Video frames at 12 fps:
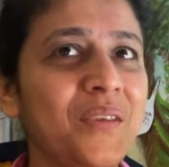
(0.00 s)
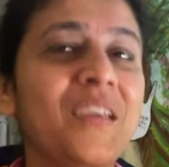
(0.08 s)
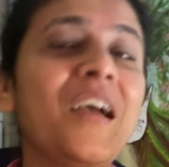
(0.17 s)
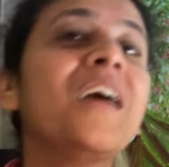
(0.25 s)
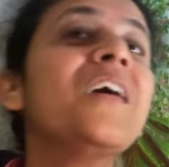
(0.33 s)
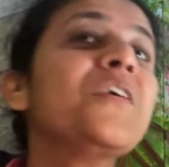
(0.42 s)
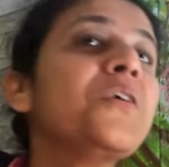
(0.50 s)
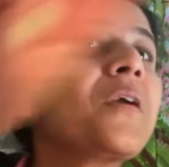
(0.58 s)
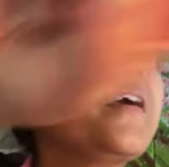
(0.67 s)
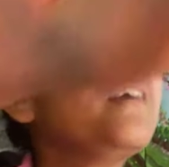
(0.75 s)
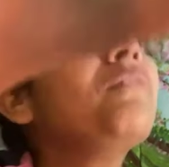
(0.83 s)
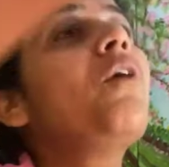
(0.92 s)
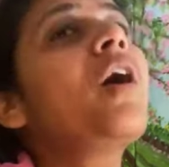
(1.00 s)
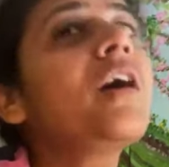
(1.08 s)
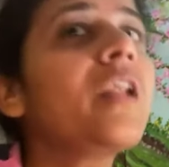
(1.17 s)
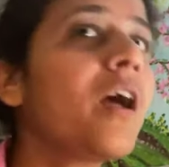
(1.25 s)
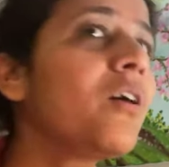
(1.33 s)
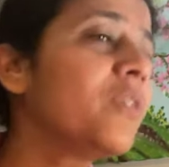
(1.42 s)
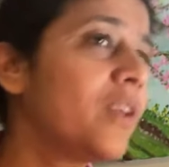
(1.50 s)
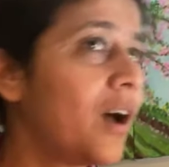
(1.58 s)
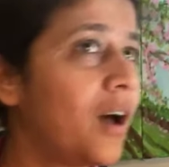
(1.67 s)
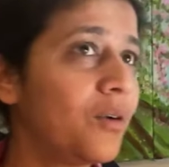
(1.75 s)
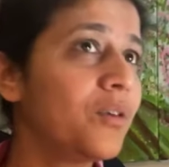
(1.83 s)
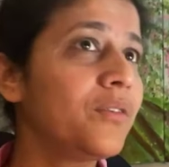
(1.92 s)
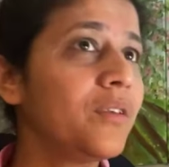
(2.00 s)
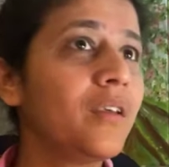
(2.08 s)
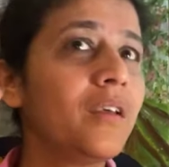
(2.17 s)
Yeah, you can walk around the house,